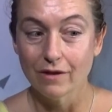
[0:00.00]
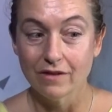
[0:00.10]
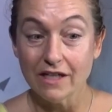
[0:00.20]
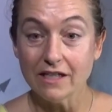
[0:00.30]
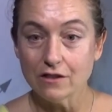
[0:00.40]

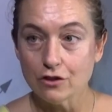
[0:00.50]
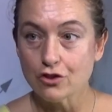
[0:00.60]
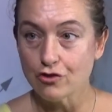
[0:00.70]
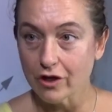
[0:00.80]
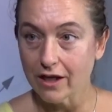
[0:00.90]

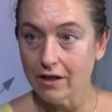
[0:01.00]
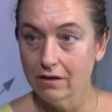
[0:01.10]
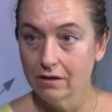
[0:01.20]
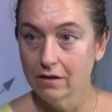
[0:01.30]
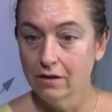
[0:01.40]
industry,
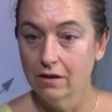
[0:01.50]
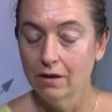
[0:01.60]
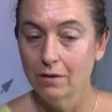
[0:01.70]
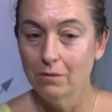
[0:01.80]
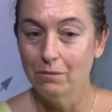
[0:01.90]

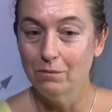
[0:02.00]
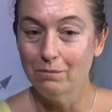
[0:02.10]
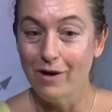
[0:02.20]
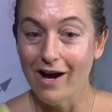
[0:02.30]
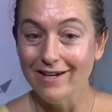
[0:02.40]

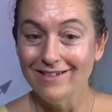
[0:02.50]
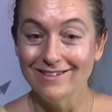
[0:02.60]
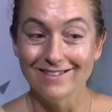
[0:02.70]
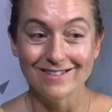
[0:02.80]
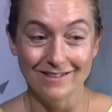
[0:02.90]
but
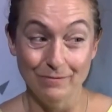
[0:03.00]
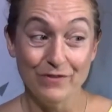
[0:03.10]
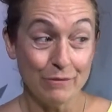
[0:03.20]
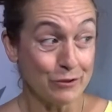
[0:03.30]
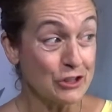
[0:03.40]

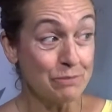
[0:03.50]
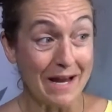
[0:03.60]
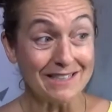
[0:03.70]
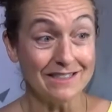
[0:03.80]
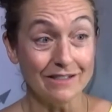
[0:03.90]
the
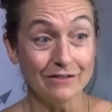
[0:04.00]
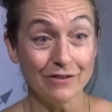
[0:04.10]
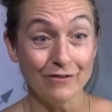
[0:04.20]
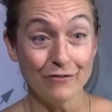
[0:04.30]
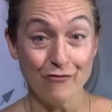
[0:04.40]
perspective
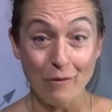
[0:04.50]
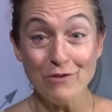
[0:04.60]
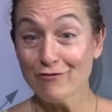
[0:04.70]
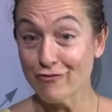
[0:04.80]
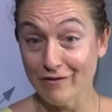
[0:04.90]
from
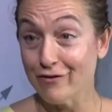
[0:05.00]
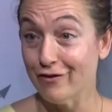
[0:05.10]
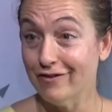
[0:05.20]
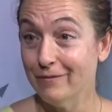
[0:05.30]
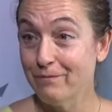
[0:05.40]
the
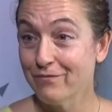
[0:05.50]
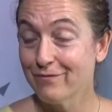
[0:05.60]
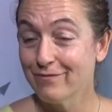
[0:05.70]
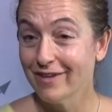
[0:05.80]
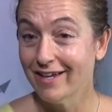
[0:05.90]
river,
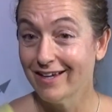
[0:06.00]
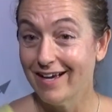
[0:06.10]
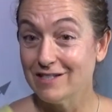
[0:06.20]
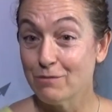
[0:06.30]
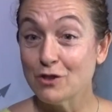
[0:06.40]

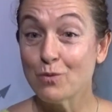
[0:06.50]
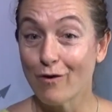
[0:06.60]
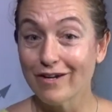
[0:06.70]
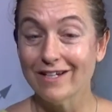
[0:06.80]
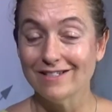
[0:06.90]
as much
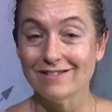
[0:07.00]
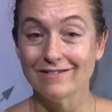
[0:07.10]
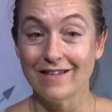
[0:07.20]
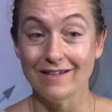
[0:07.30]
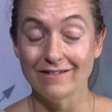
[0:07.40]
work
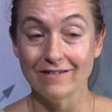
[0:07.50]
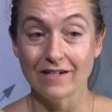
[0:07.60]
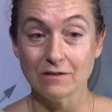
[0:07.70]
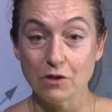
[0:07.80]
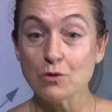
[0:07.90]

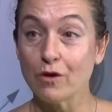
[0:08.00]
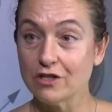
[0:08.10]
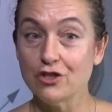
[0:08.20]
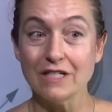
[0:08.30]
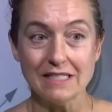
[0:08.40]

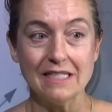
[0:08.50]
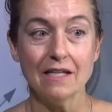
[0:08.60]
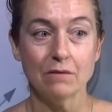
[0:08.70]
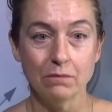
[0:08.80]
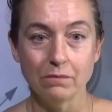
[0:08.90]
as you can
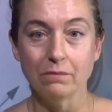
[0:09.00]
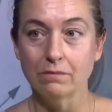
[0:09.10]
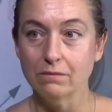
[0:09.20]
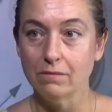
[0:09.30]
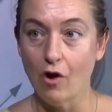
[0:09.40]
see
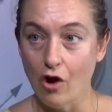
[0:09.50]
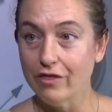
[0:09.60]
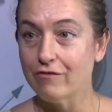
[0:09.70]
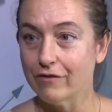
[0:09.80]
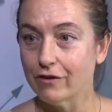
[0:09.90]
on
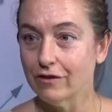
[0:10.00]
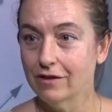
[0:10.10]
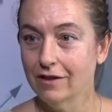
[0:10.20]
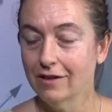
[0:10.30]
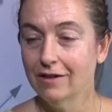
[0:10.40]
the river,
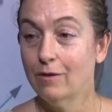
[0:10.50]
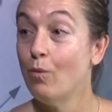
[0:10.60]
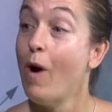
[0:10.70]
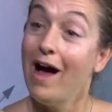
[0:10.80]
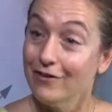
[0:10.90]

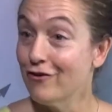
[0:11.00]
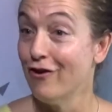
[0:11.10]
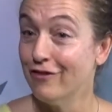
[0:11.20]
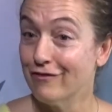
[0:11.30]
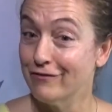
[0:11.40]
while you're
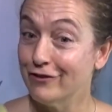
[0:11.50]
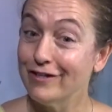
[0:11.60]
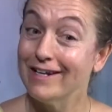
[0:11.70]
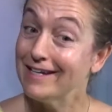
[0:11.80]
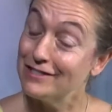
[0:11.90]
on the river,
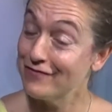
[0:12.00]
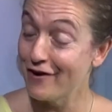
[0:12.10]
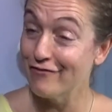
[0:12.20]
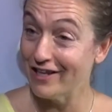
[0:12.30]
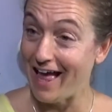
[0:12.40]
it's
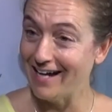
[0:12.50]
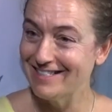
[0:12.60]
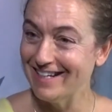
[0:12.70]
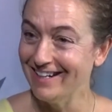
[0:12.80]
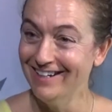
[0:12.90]
very
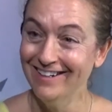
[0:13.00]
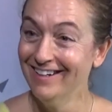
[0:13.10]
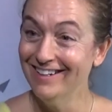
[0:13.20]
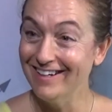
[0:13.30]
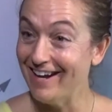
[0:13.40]
relaxing.
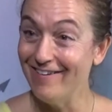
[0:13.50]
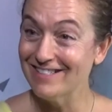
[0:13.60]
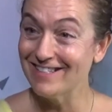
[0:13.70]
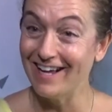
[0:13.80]
It's